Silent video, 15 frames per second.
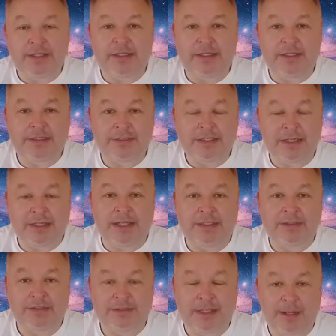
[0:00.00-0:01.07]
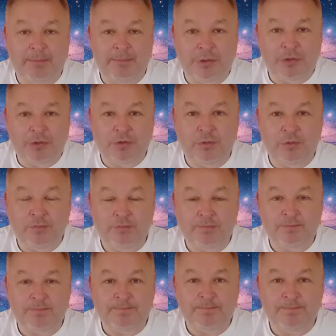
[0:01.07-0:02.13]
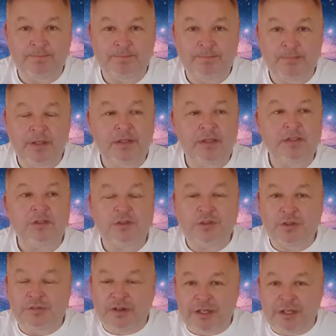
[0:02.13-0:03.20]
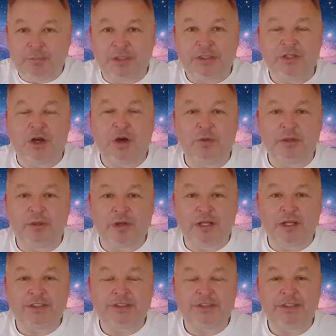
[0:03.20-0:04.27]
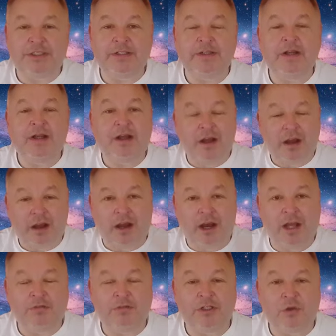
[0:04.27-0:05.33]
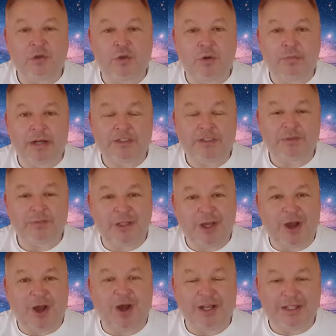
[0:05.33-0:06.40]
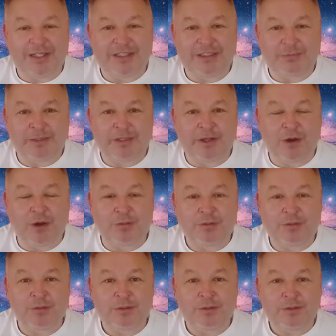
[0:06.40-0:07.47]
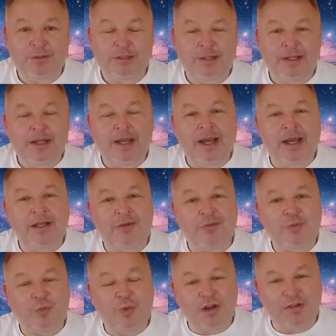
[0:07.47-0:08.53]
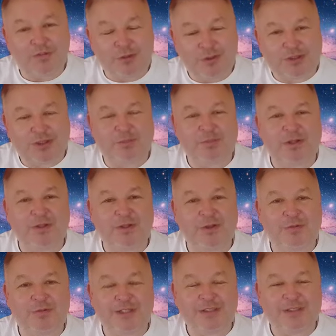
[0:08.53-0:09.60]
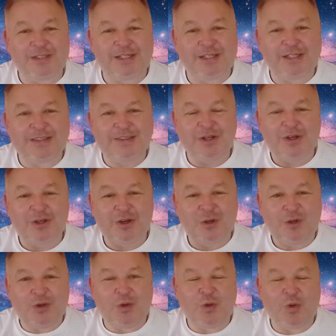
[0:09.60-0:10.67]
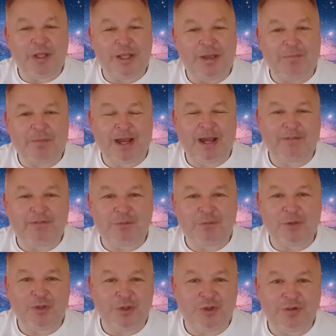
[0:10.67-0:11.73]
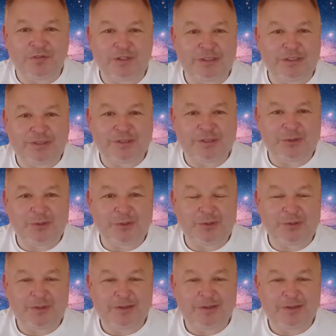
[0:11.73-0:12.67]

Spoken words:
cleared, cleansed, and pure. So if anybody's holding my energy, I recall it back to me. I need to be whole. And what I've also been doing recently is calling it back from the universe too,